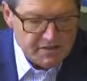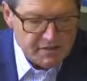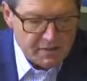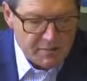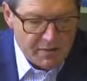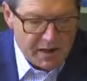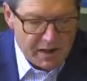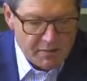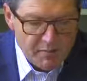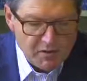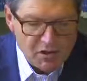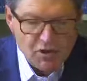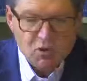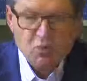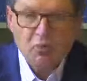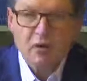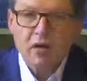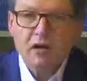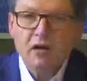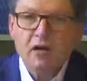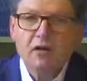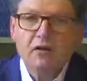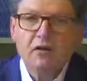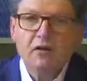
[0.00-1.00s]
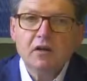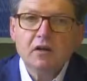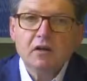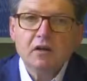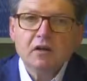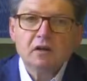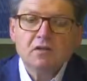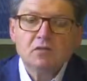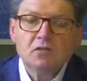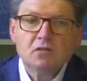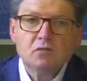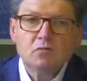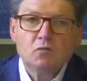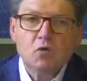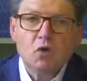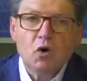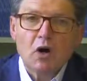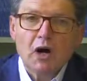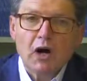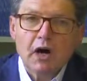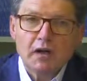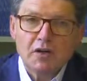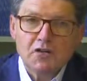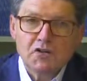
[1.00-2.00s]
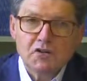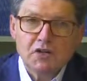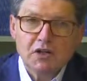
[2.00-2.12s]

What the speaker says: is the